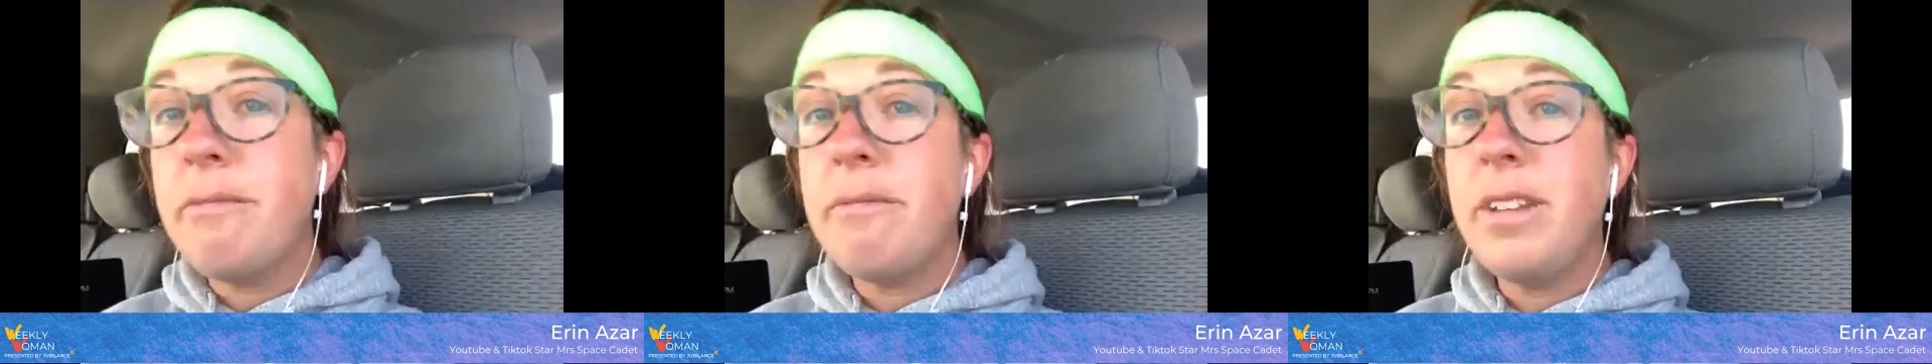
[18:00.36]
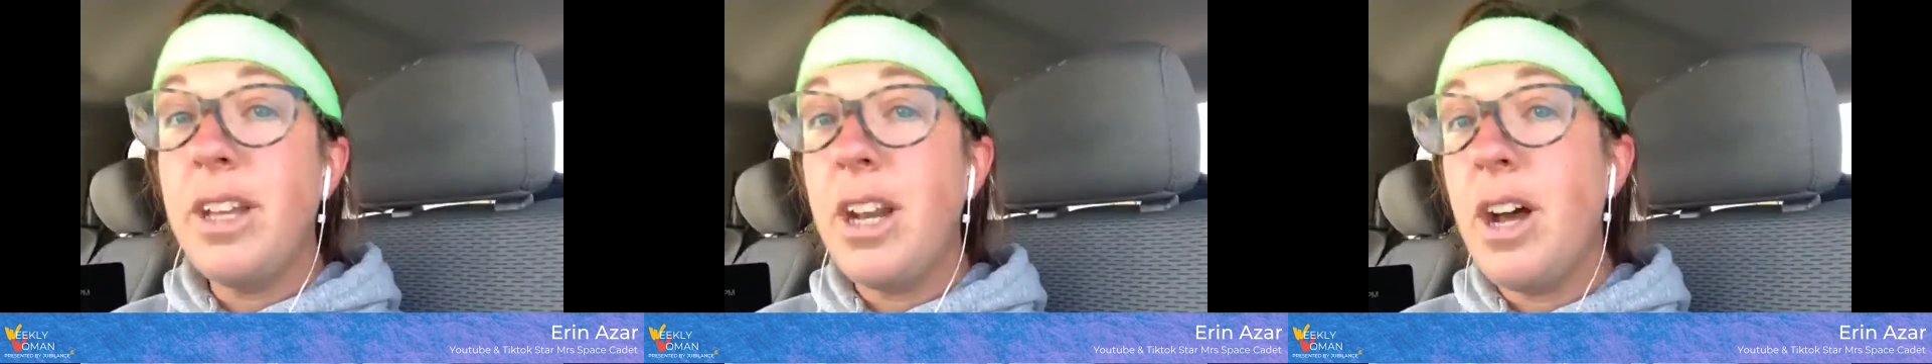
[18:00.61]

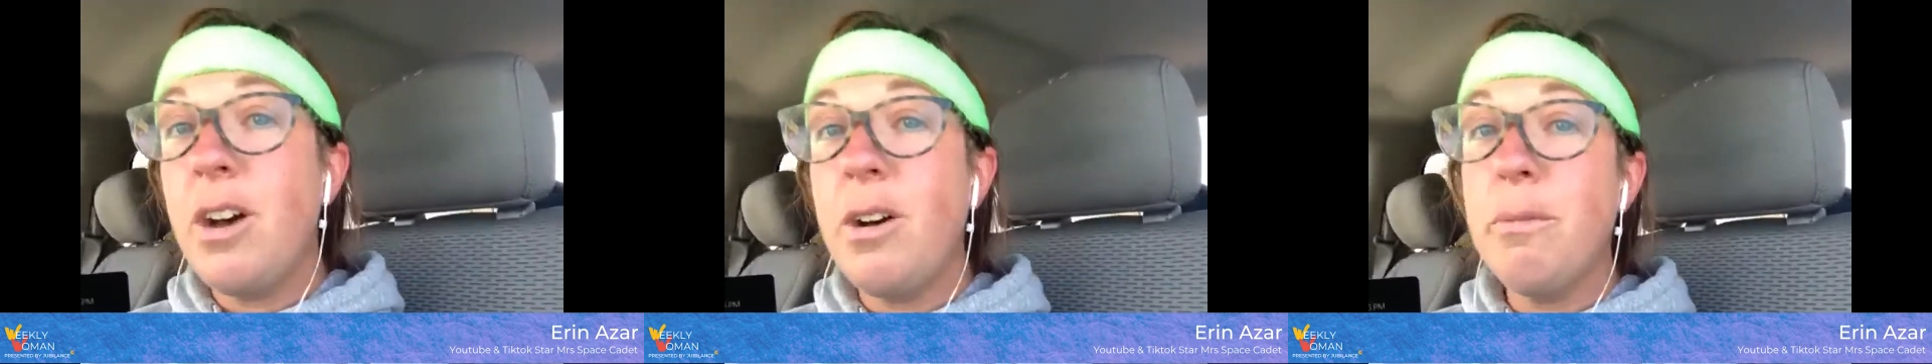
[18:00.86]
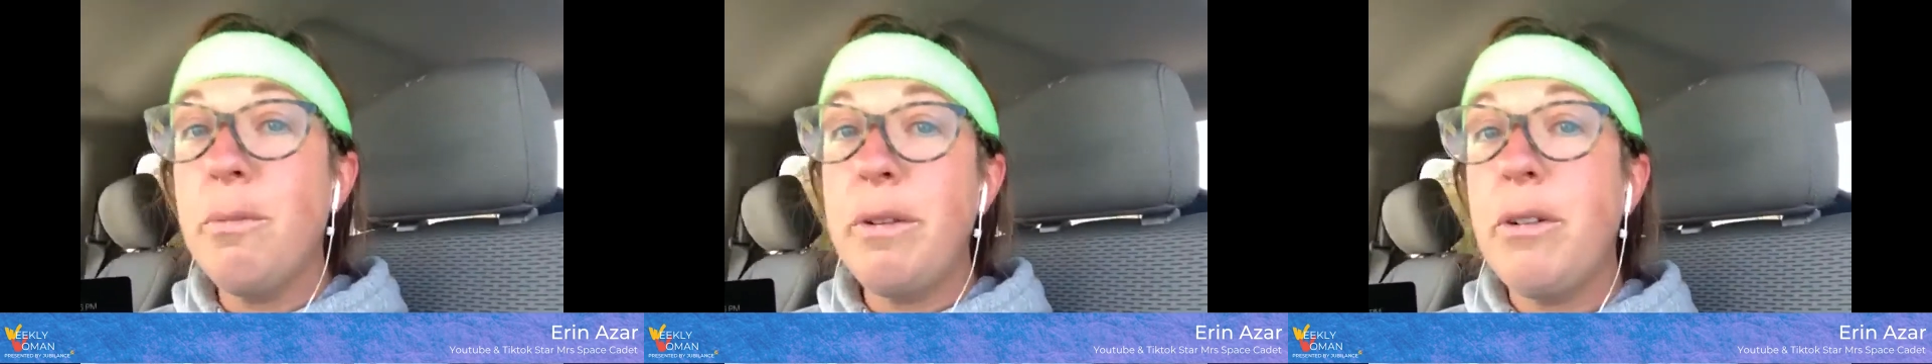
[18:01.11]
you
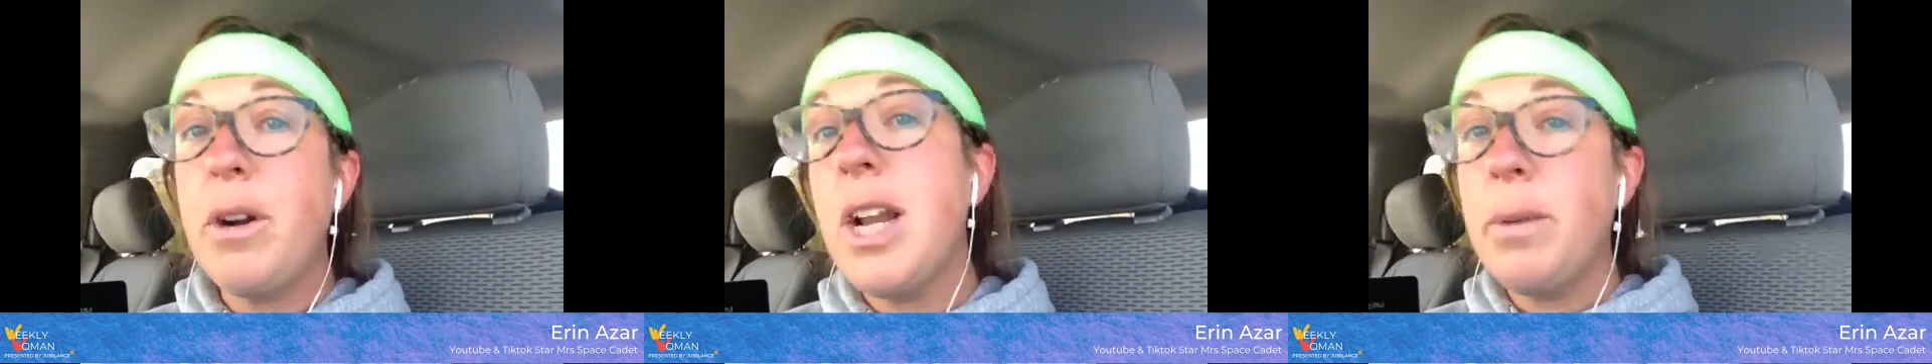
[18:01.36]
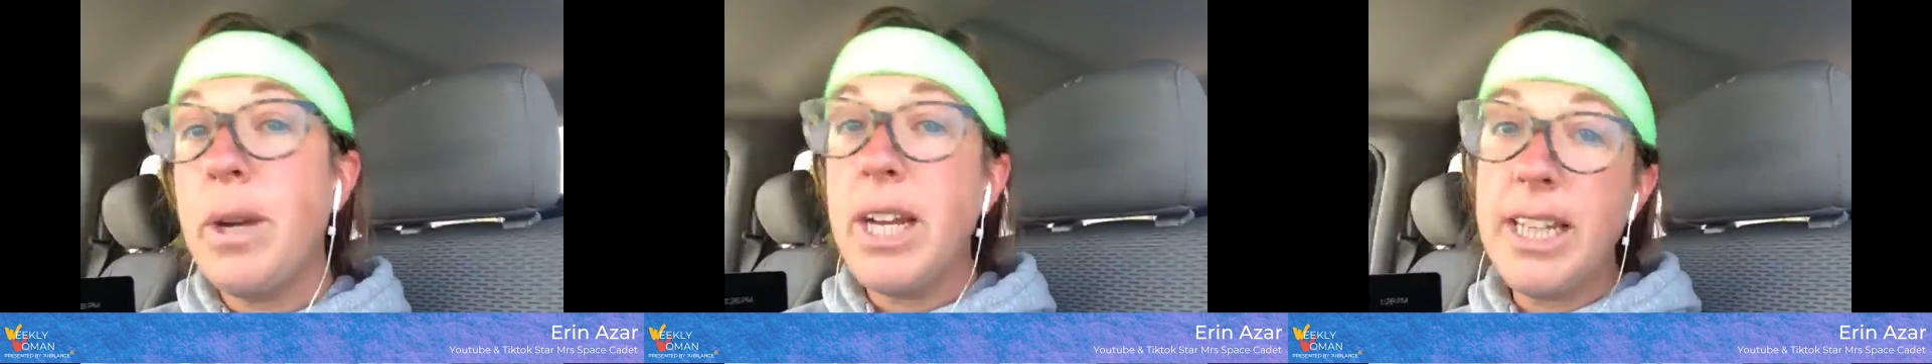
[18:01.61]
know, before
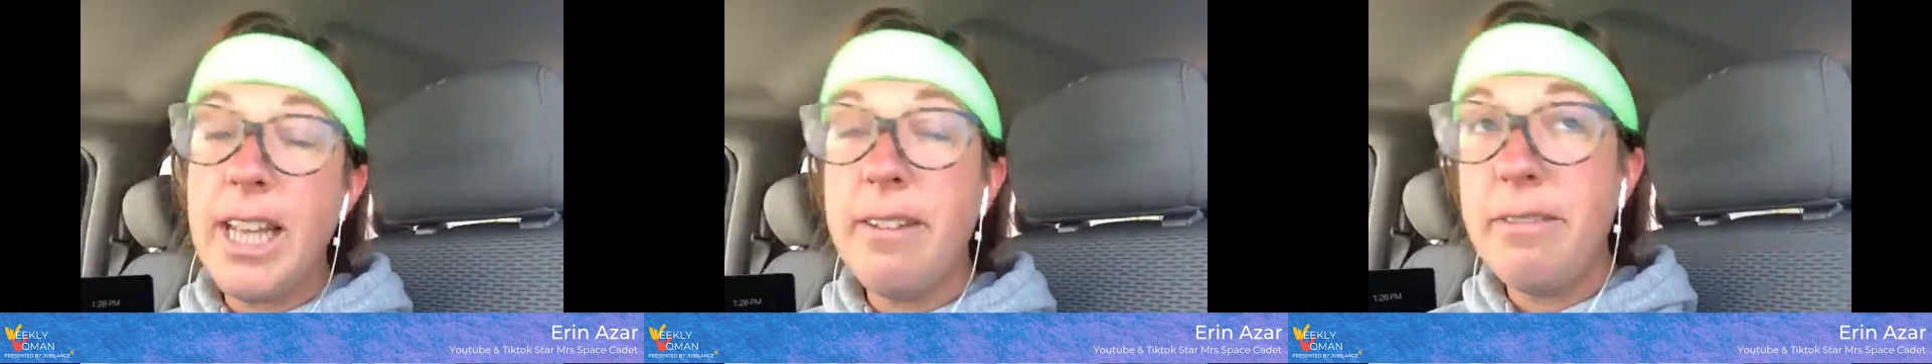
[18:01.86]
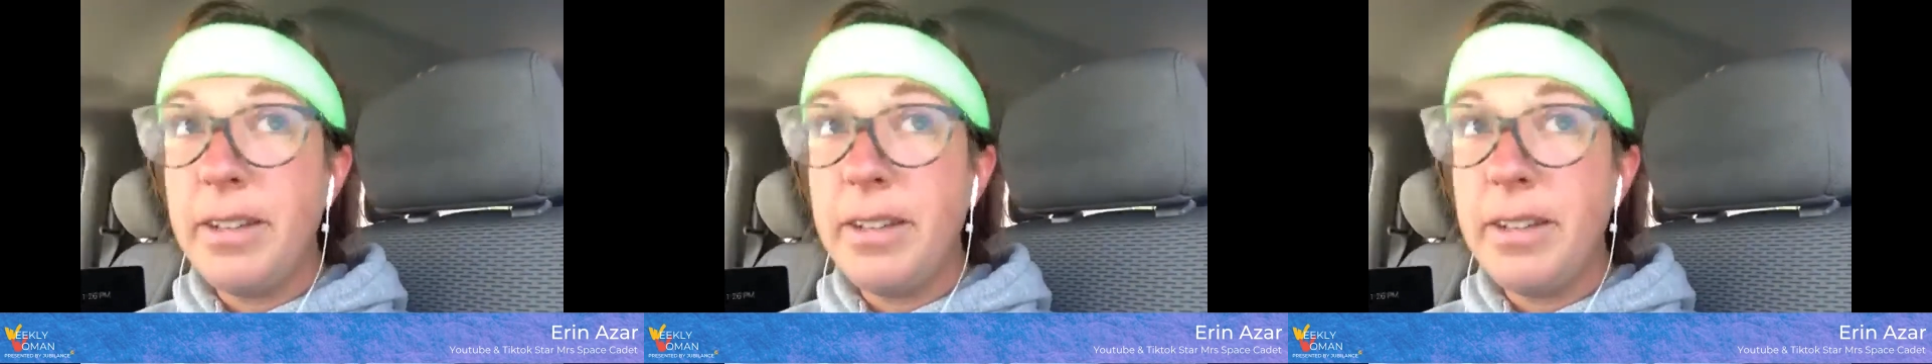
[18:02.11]
anyone can love
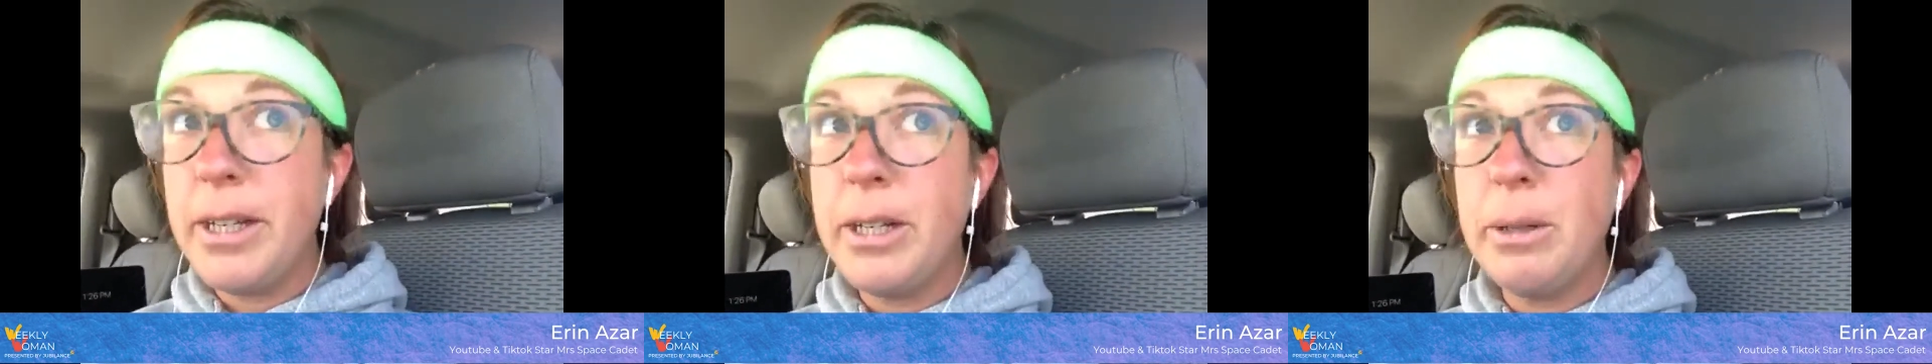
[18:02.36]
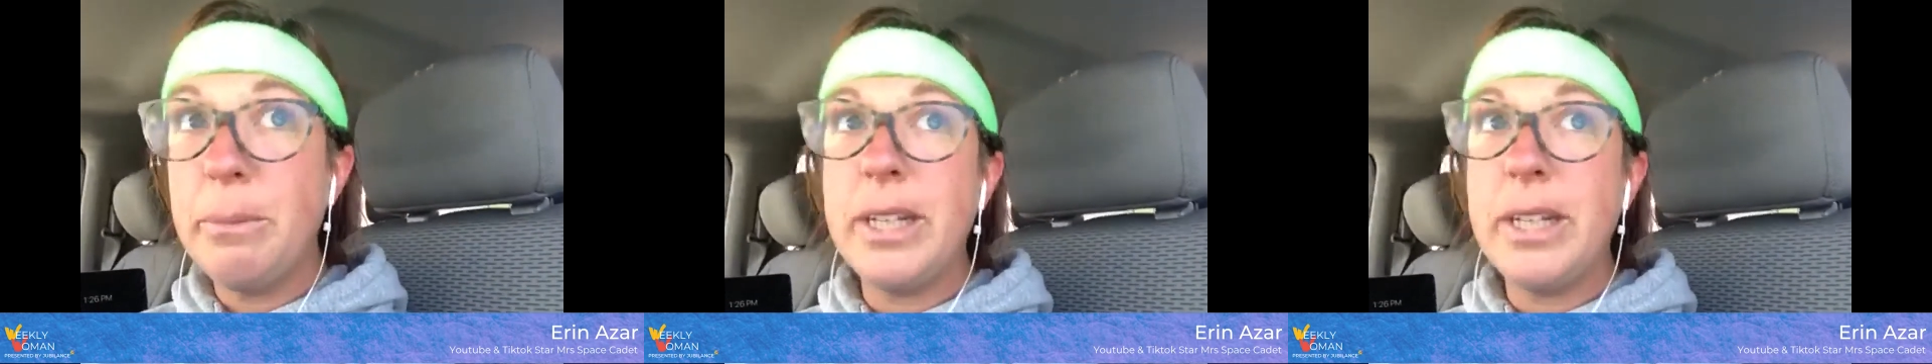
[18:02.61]
you.